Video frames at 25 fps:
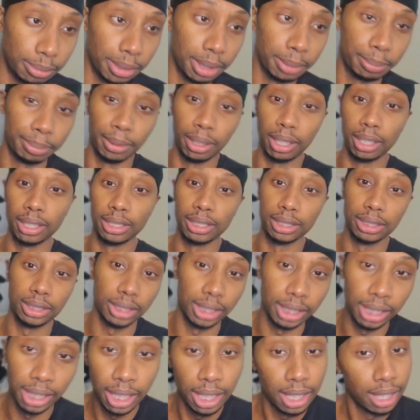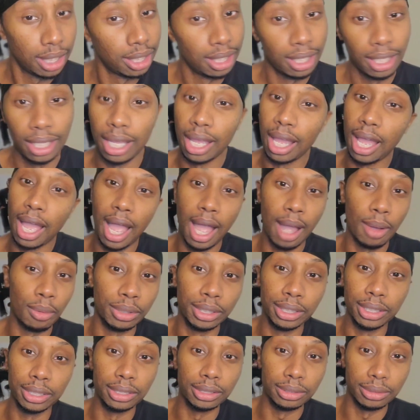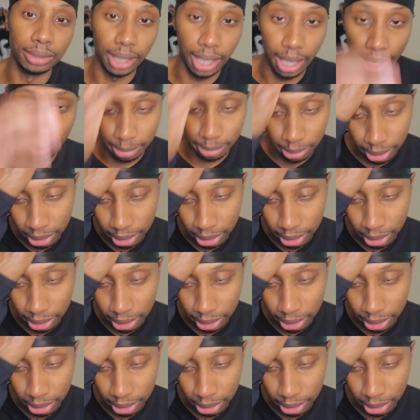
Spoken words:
Me personally, I wouldn't do that.